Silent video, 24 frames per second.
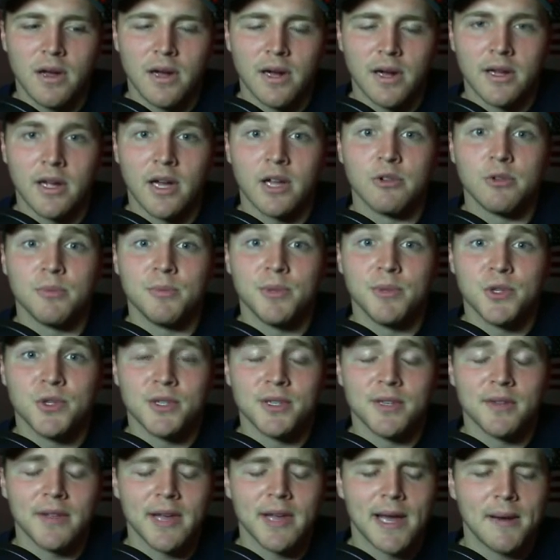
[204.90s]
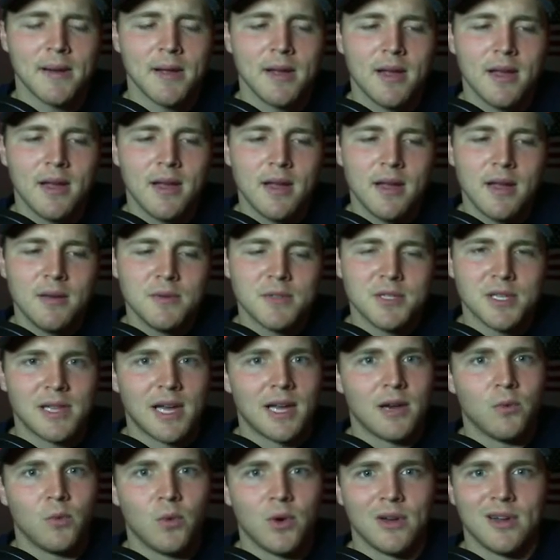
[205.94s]
contribution to that. It's a
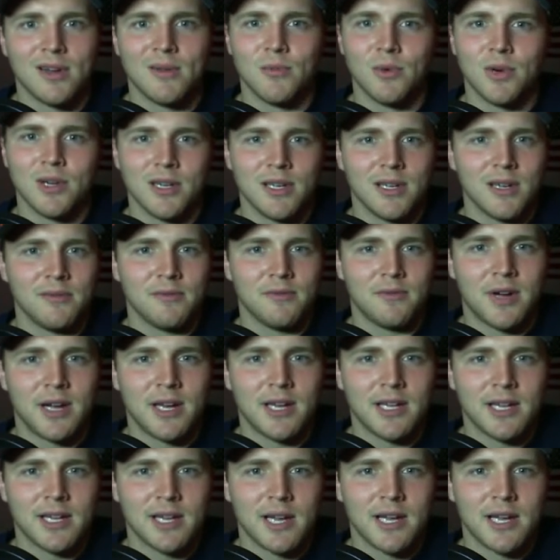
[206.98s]
lot of one-on-one gunfighting,